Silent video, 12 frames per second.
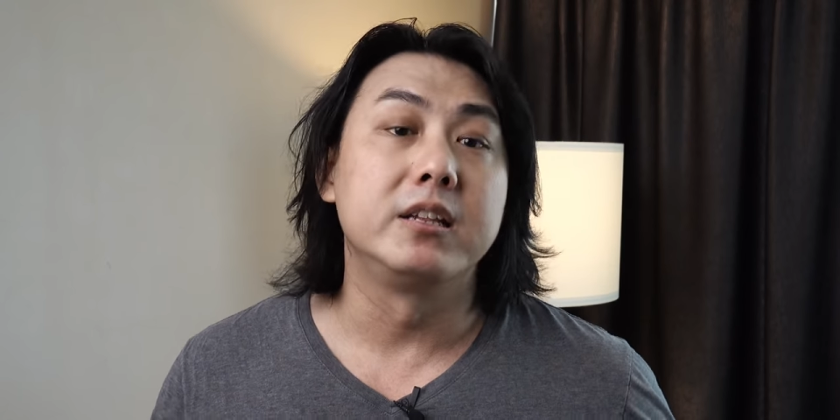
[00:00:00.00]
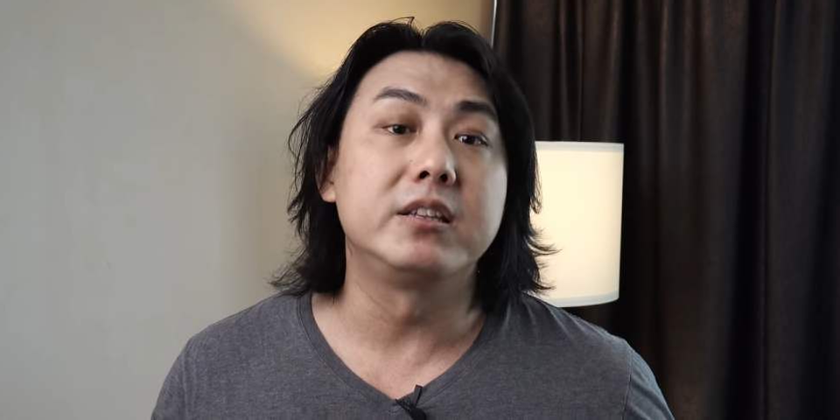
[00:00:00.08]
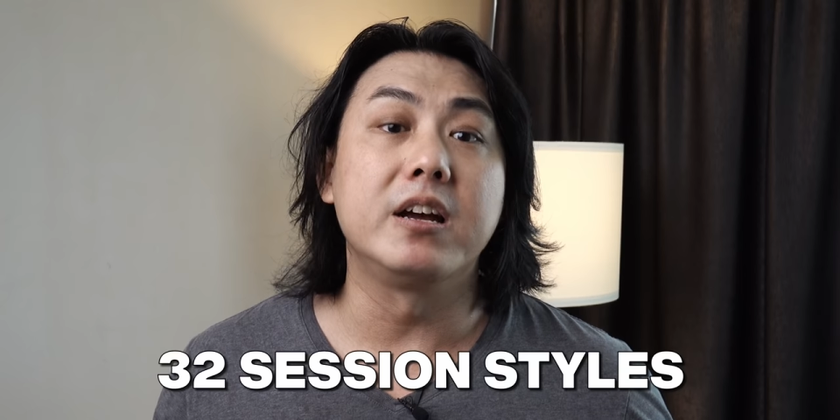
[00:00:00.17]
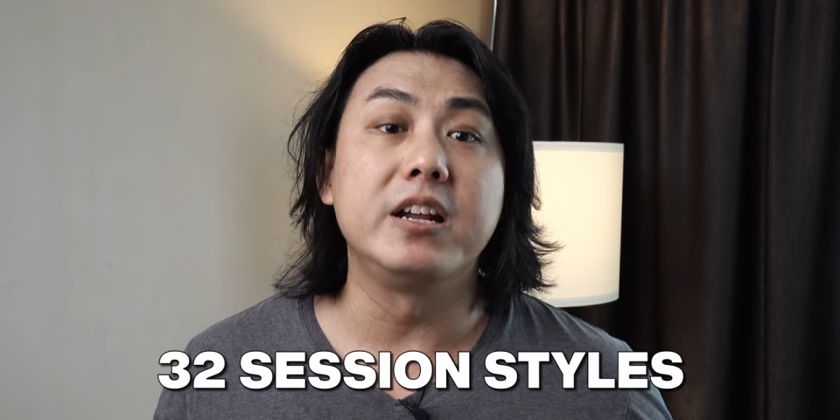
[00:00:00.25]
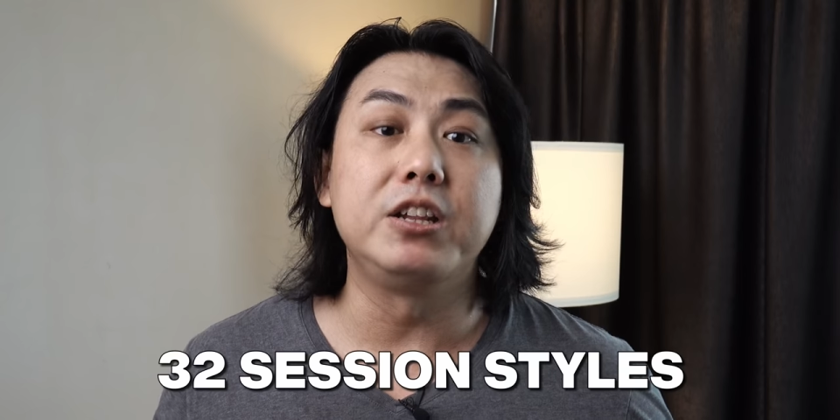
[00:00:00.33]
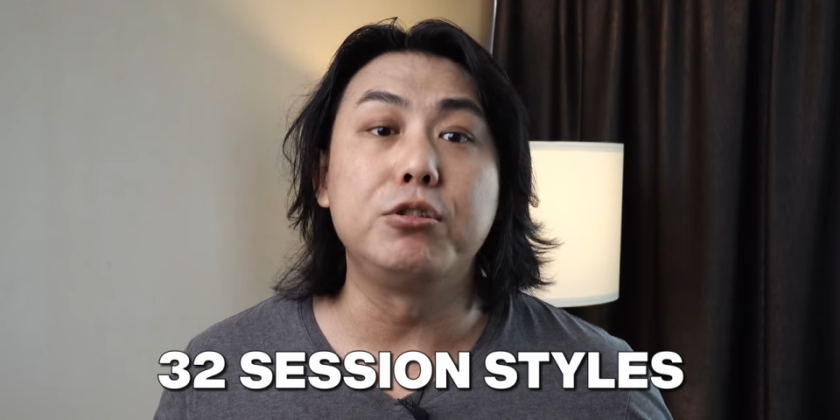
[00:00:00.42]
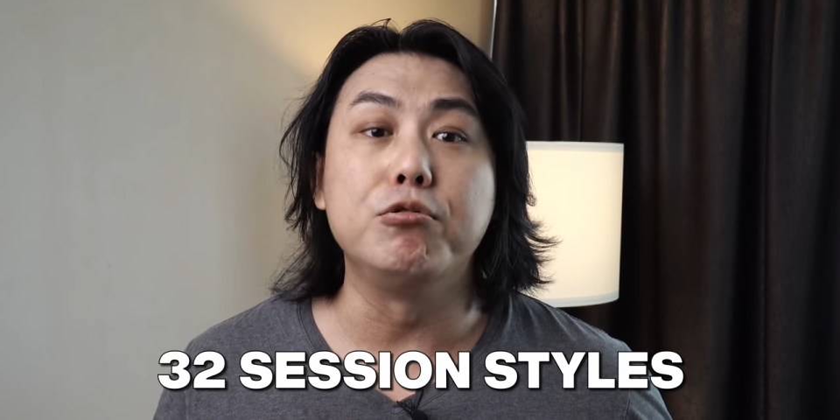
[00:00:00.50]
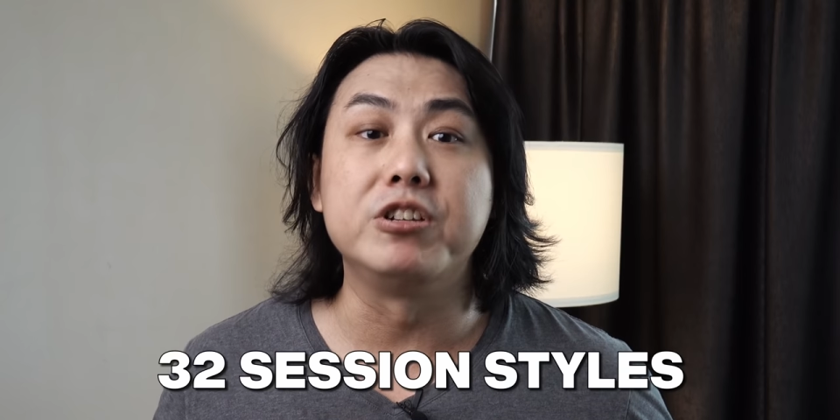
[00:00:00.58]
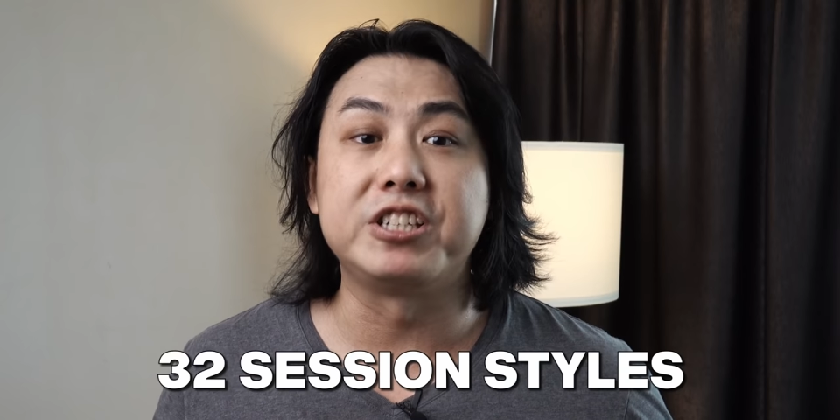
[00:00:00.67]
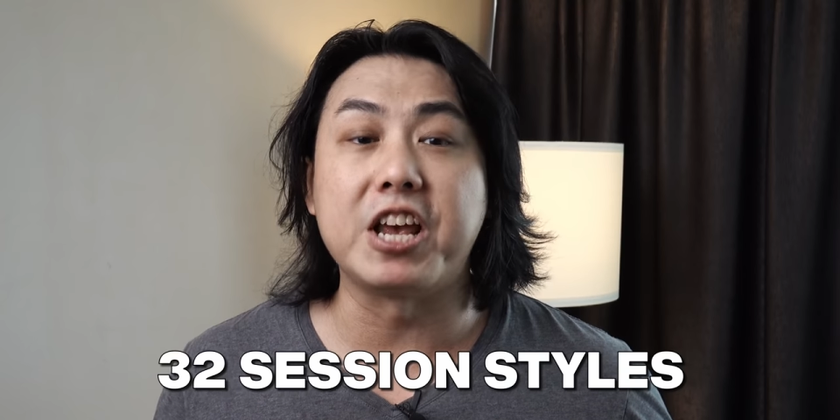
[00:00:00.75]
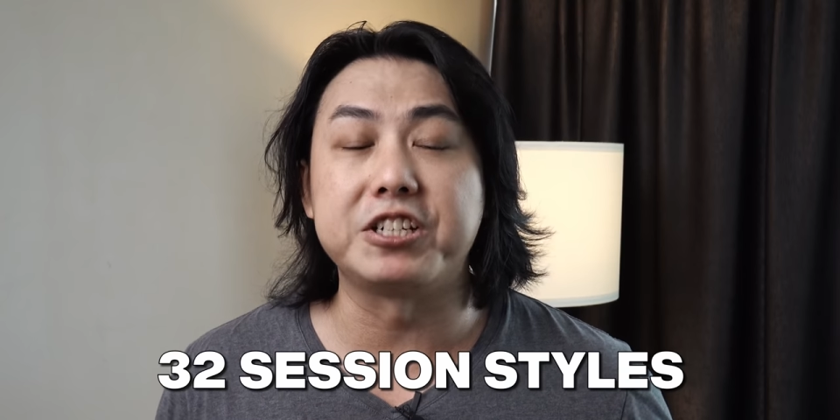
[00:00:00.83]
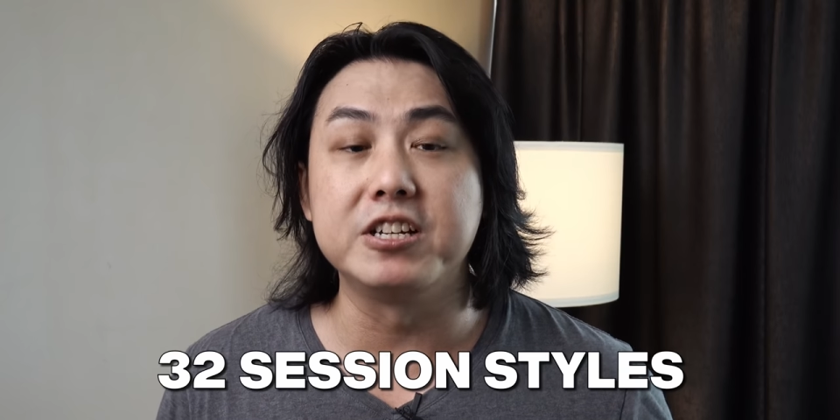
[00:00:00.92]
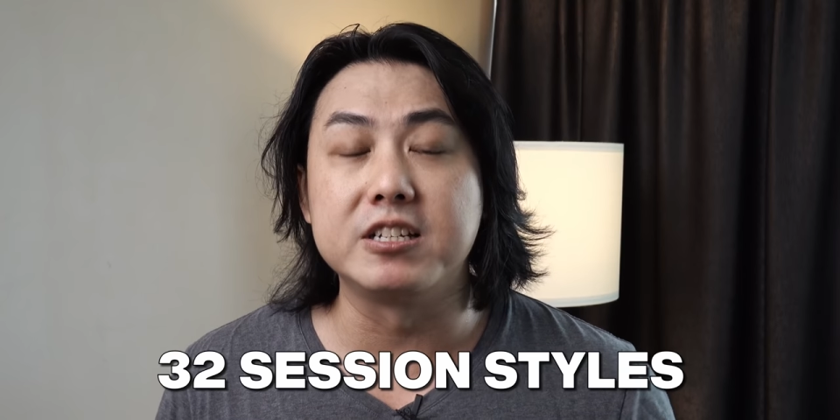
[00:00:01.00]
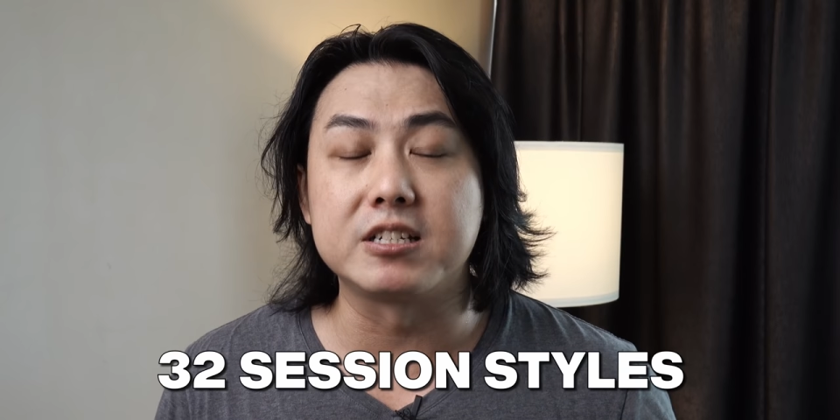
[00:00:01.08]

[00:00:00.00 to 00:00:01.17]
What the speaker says: 32 session